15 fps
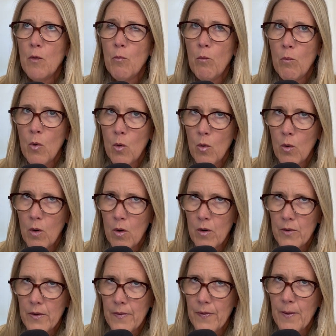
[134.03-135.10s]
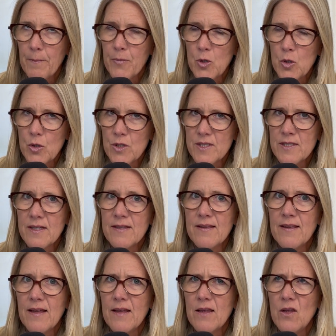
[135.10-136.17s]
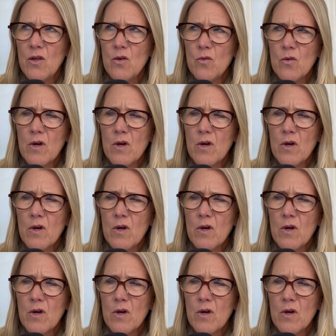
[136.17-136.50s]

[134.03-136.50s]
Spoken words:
more than the person that you